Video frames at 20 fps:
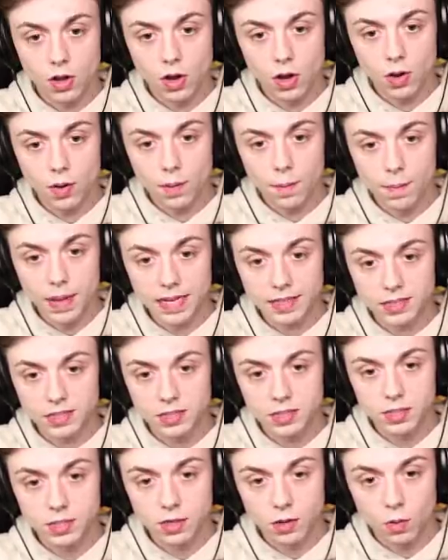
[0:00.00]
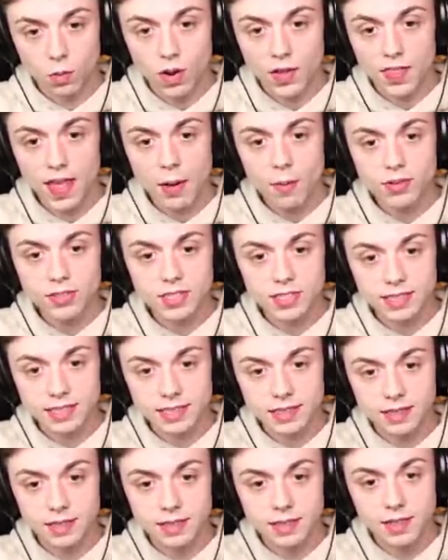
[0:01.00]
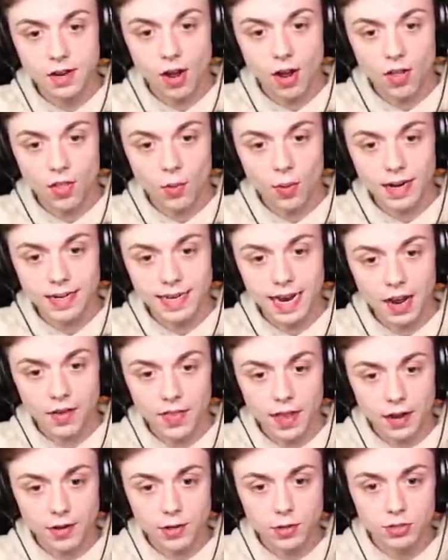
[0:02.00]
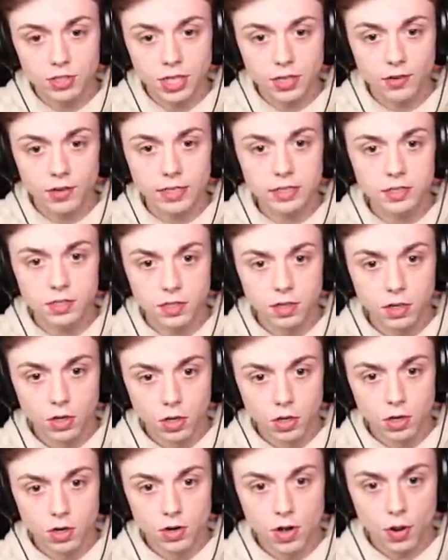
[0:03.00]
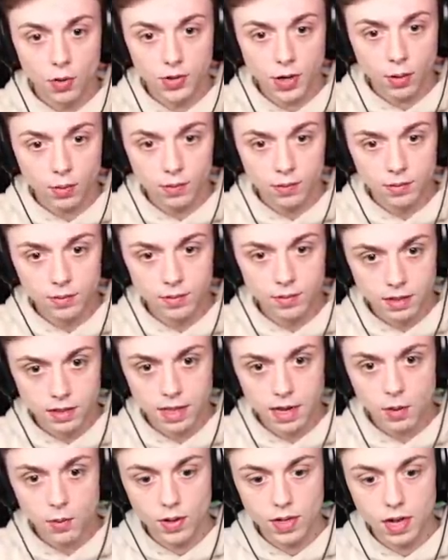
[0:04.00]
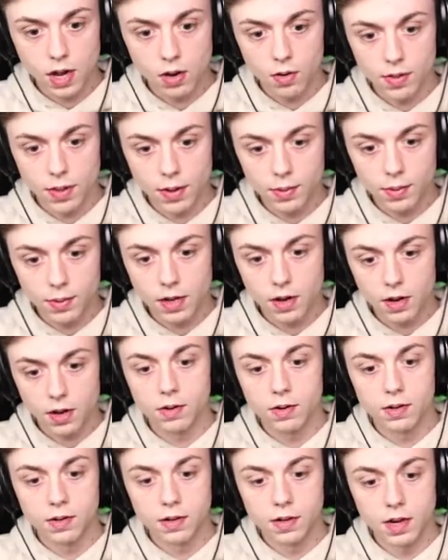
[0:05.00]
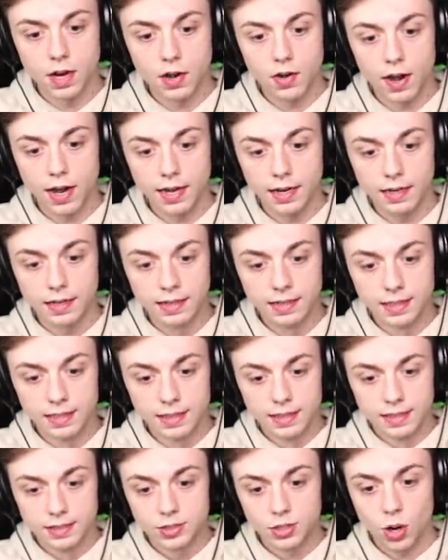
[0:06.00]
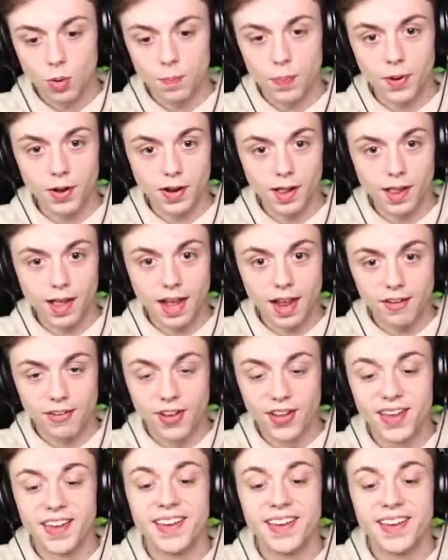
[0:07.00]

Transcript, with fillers: Oh, missed. What? That one's all the way down there. Are you serious? No, don't. There we go. There we go. All right. Don't burn alive.